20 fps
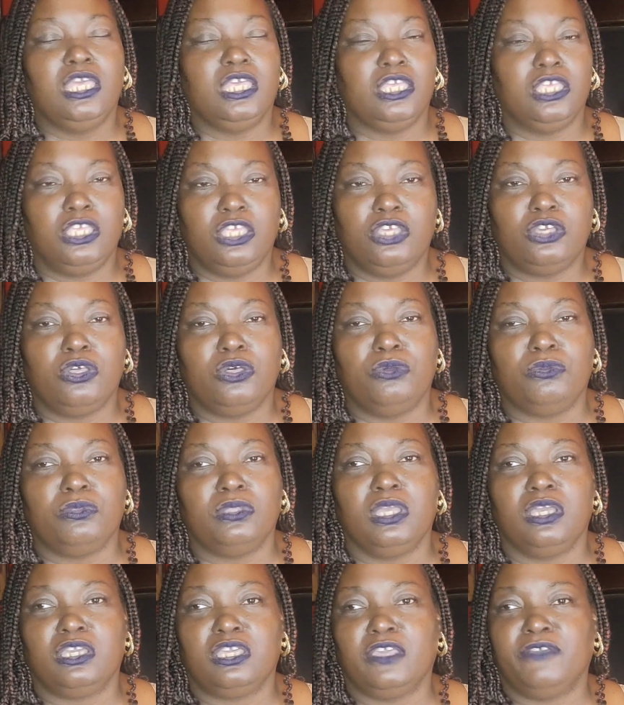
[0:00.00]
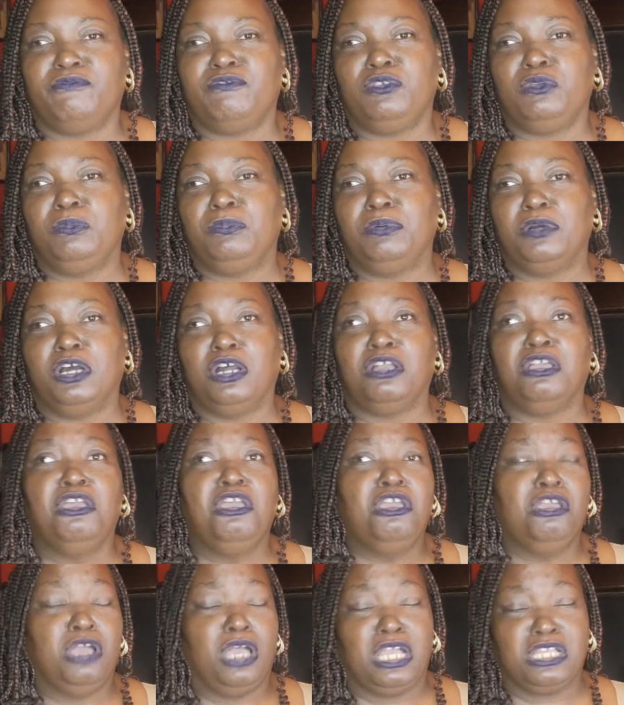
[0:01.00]
And here go Nuck if you buck.
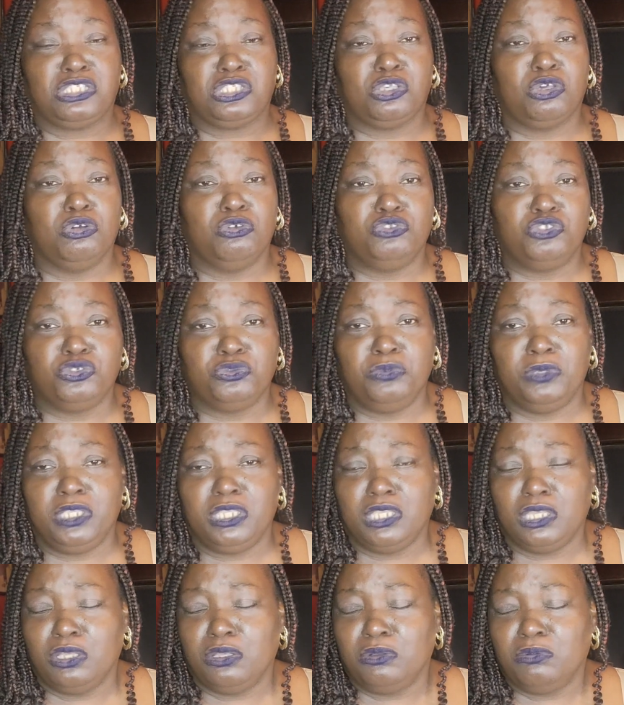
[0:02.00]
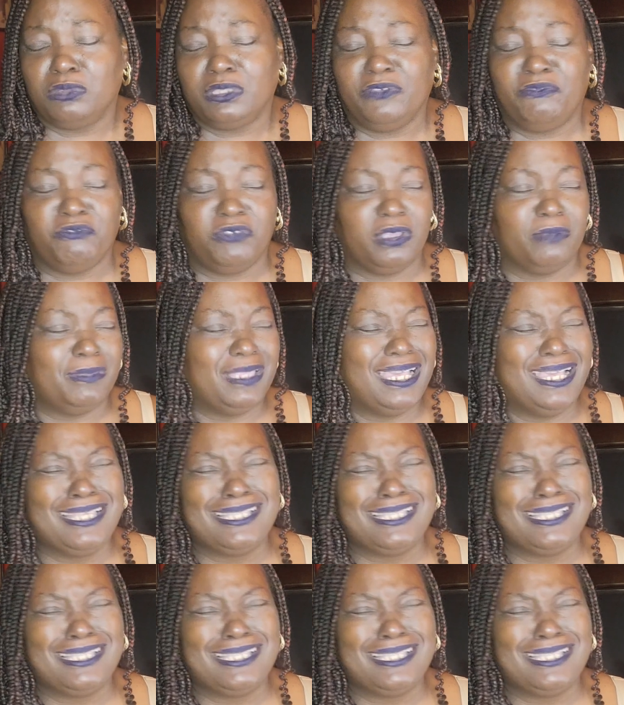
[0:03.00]
I told you, we your only family.